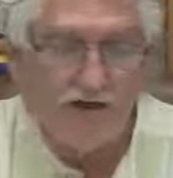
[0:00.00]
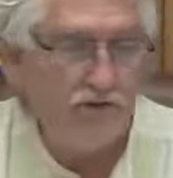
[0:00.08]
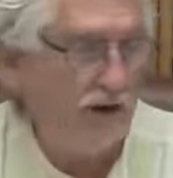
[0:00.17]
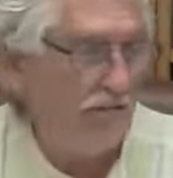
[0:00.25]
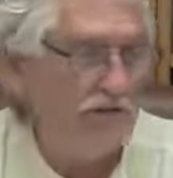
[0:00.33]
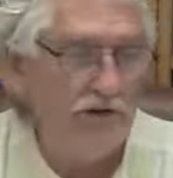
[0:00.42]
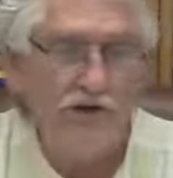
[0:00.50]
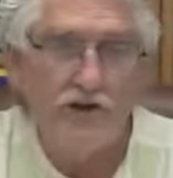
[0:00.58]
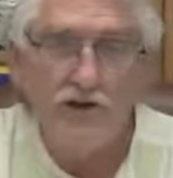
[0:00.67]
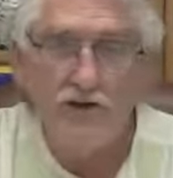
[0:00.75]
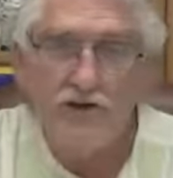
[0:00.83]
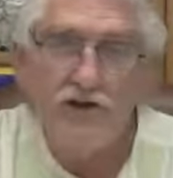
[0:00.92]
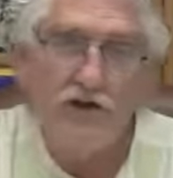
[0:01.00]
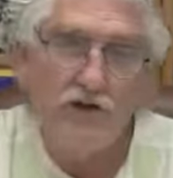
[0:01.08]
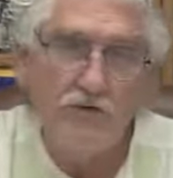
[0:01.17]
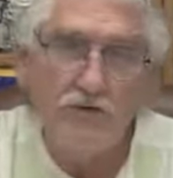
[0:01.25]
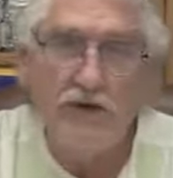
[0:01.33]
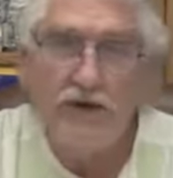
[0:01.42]
That's why I'm doing the
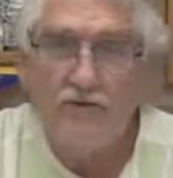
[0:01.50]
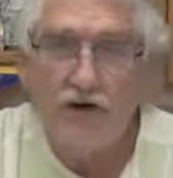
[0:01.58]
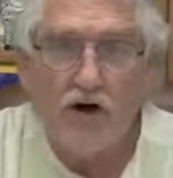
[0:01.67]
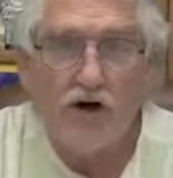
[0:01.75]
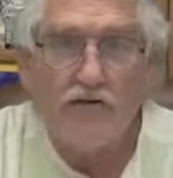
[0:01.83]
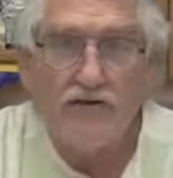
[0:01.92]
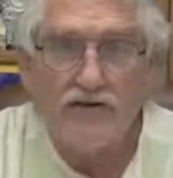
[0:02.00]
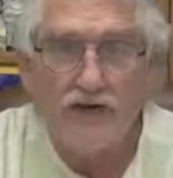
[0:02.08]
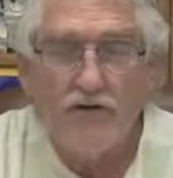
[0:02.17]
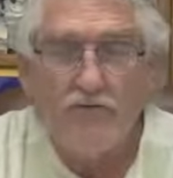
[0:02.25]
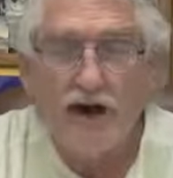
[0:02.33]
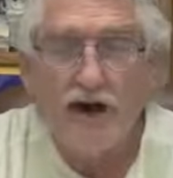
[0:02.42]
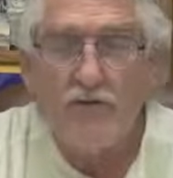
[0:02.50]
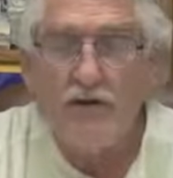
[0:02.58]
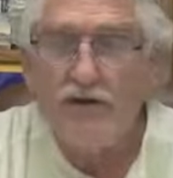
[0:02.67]
YouTube and giving all this stuff out,